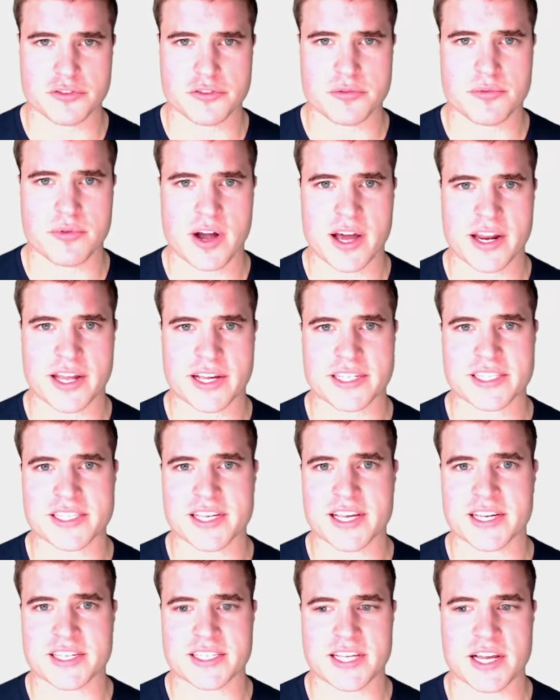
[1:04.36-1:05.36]
products,
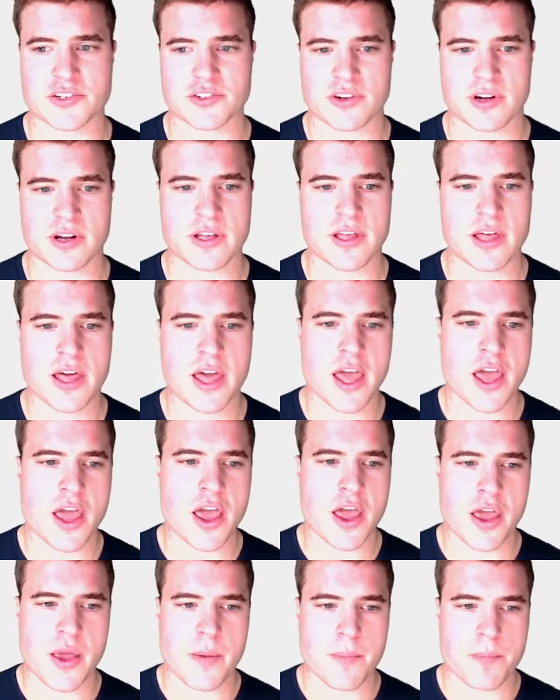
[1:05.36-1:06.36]
etc.
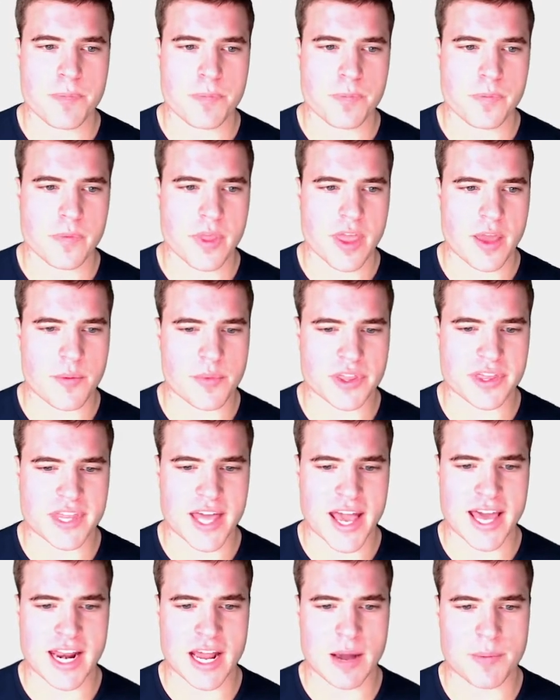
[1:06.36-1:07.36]
And with
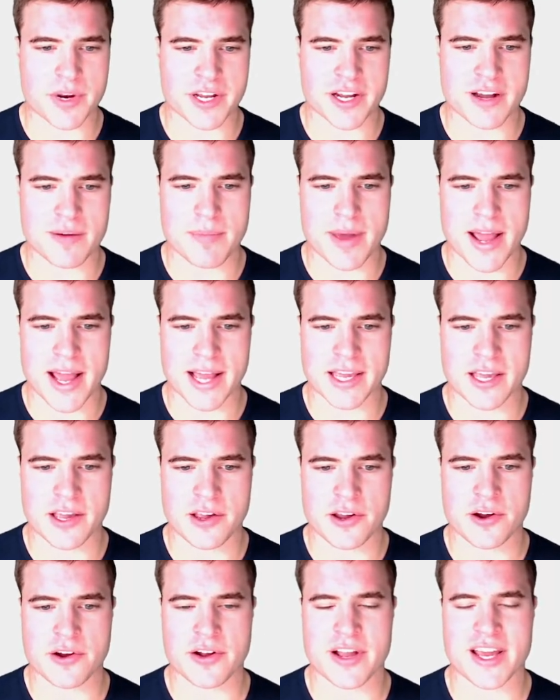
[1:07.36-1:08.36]
that, I'm going to come back
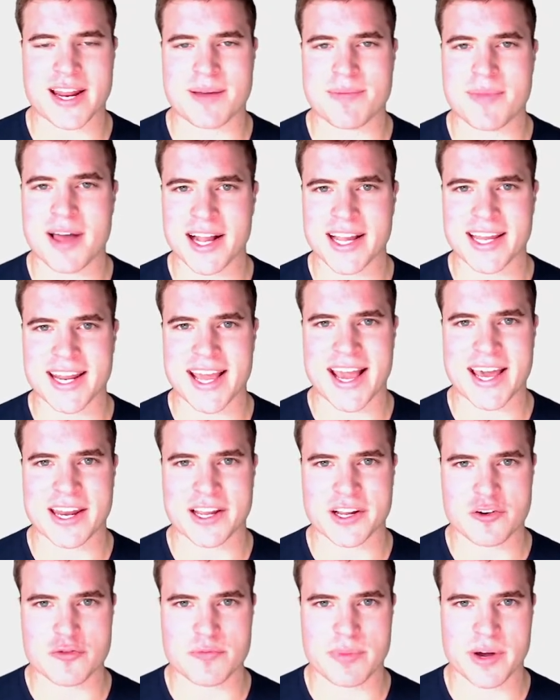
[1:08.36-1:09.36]
here, and I'm not going to add a
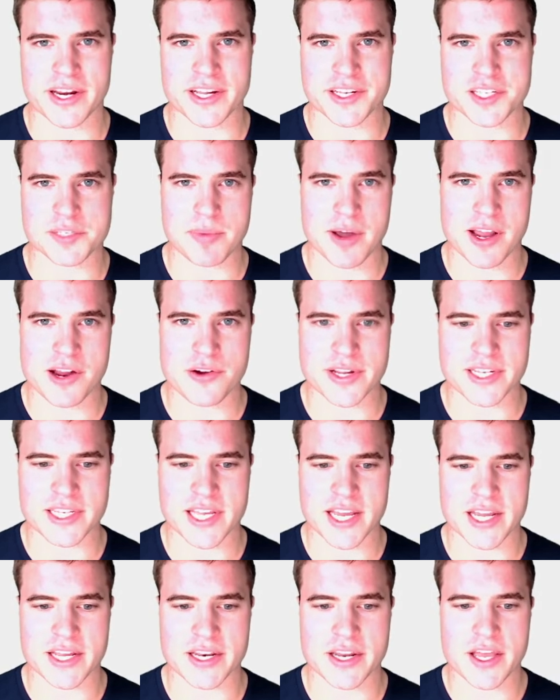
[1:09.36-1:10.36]
coupon expiry
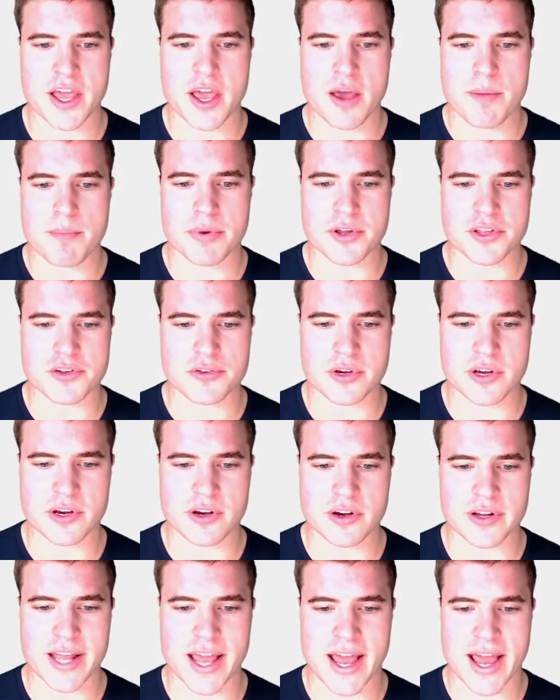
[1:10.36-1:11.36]
date, but you
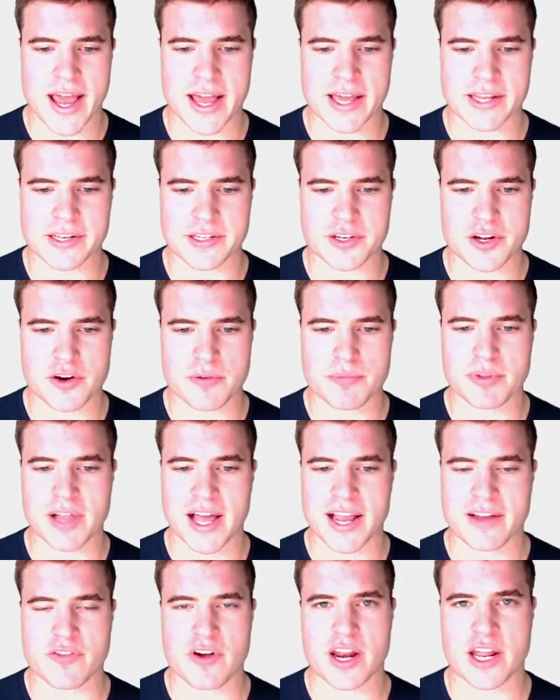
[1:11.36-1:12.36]
could add,
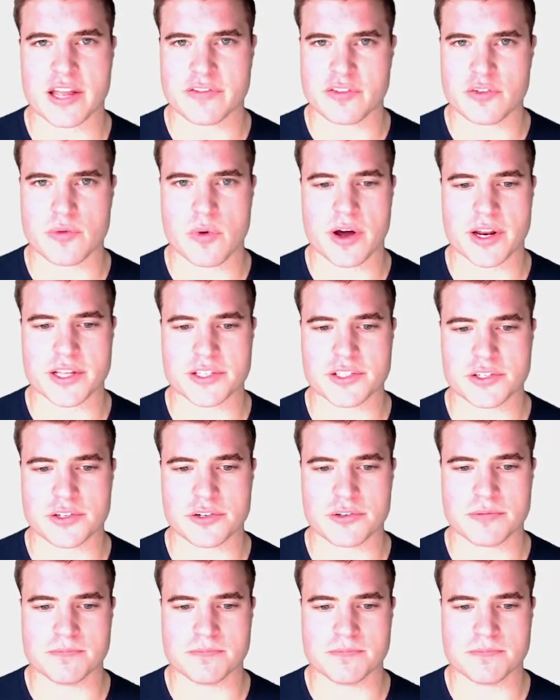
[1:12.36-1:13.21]
Black Friday if you wanted to.